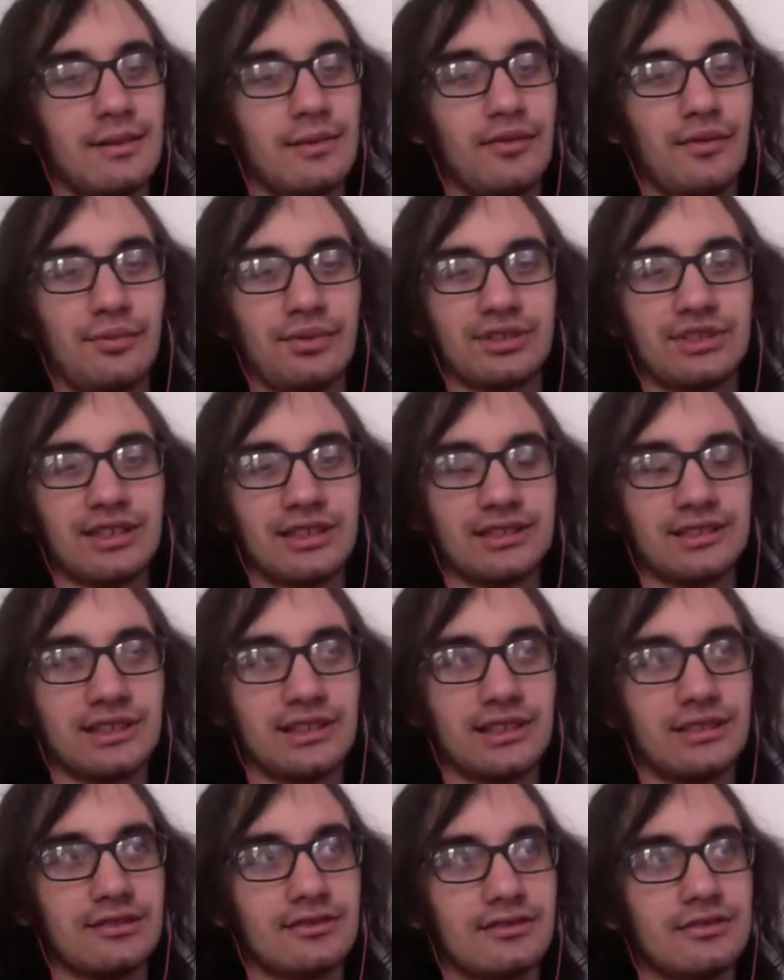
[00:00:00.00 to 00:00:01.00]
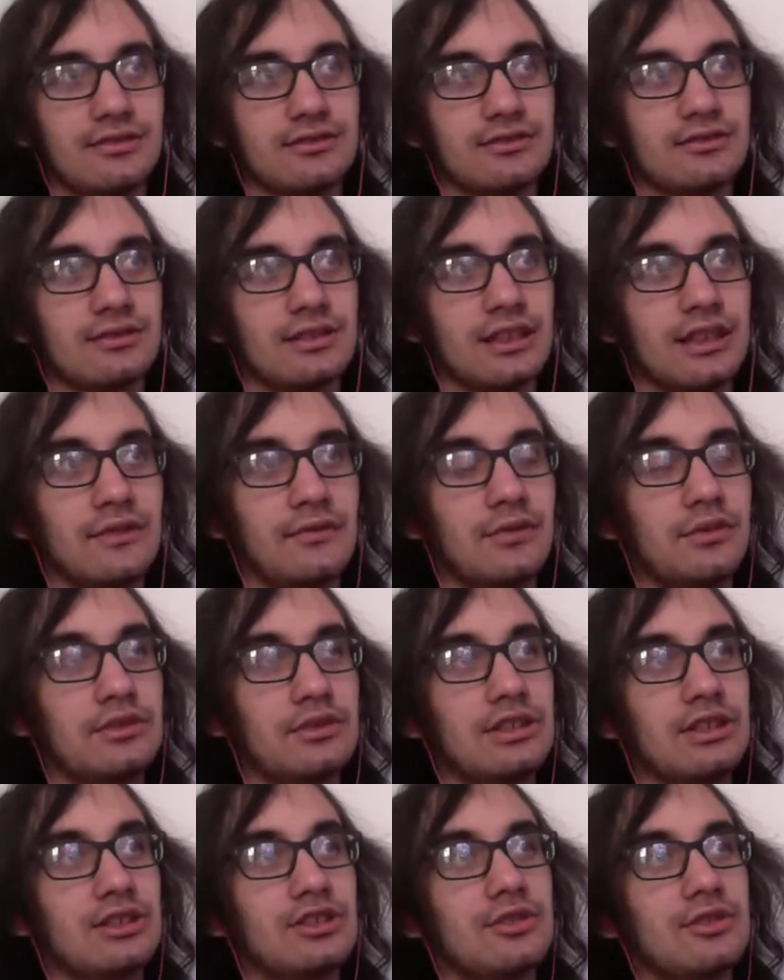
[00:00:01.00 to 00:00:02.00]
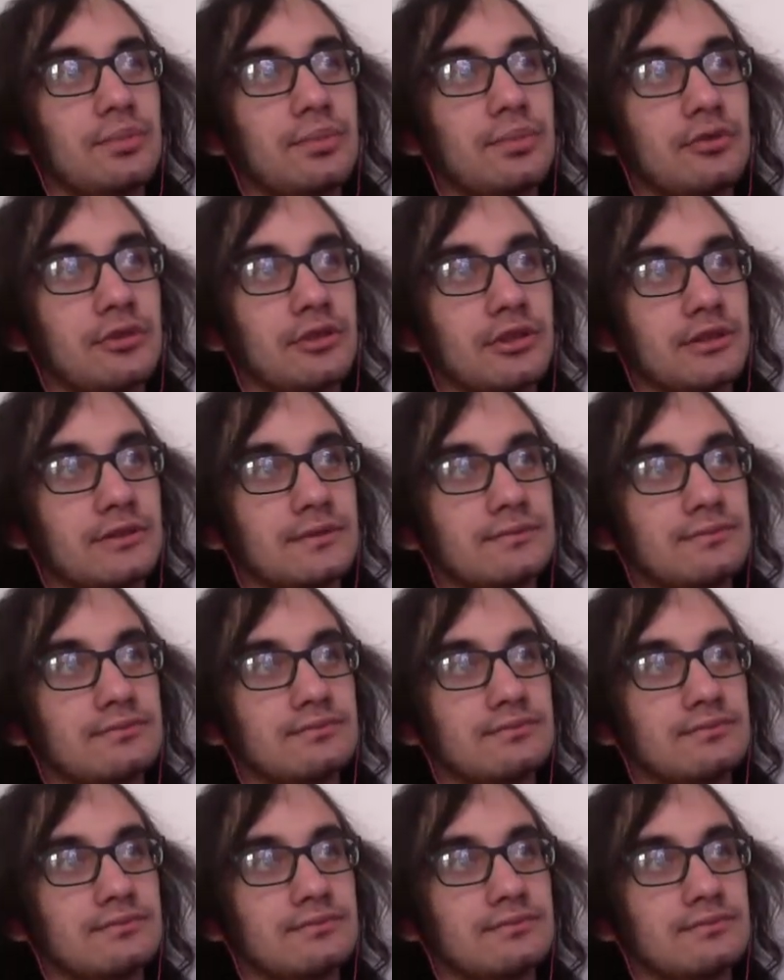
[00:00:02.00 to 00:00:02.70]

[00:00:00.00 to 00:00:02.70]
But besides that, if you did support him,